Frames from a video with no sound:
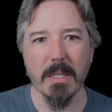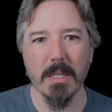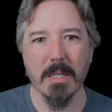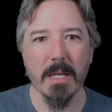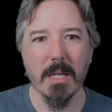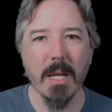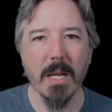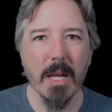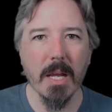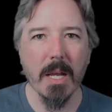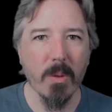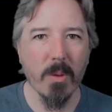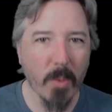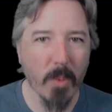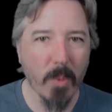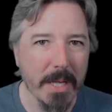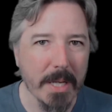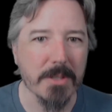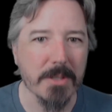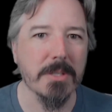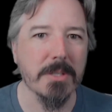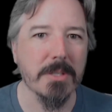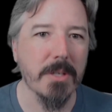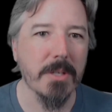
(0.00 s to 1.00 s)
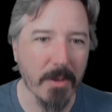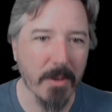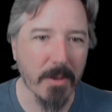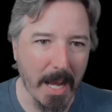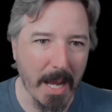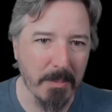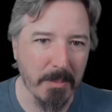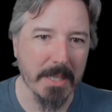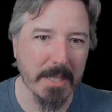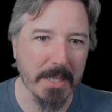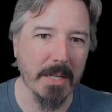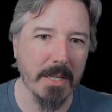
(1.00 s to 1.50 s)
in which your
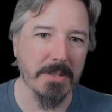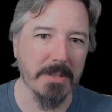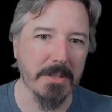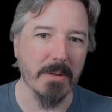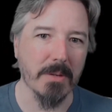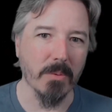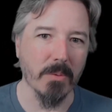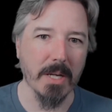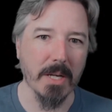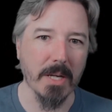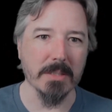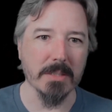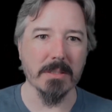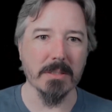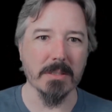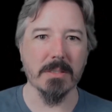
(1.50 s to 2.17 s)
application runs.